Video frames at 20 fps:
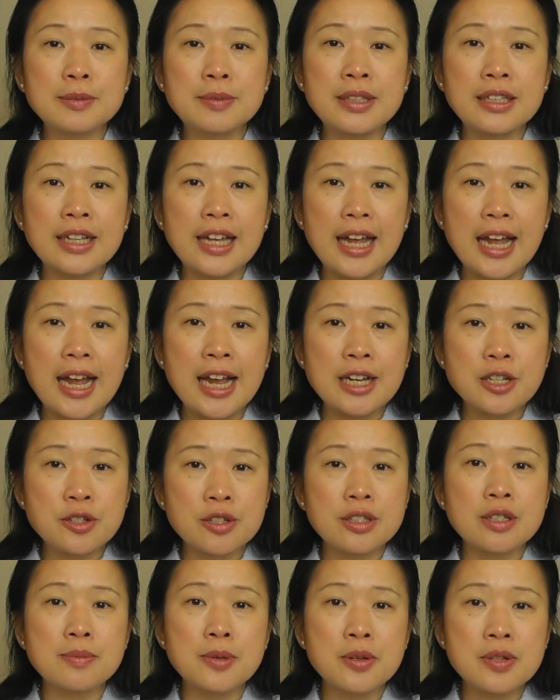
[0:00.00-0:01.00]
the
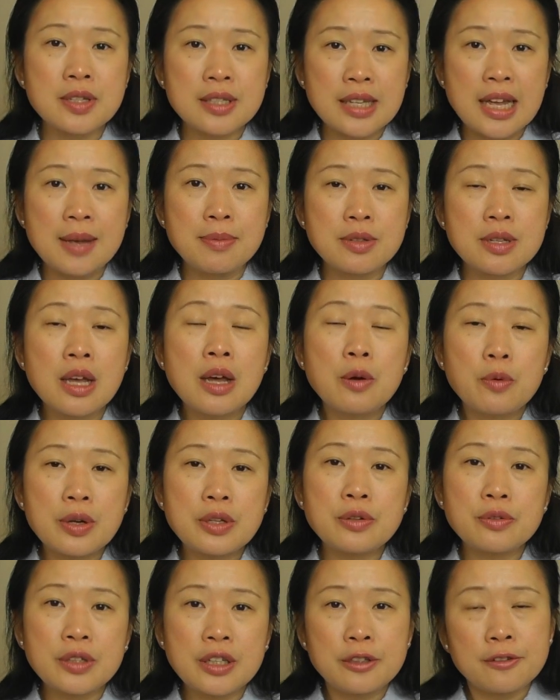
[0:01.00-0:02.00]
actionable steps we
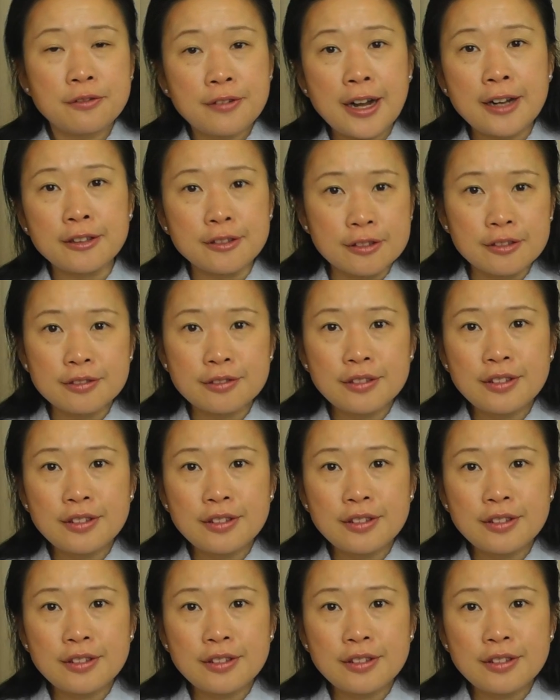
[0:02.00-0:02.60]
do need to follow.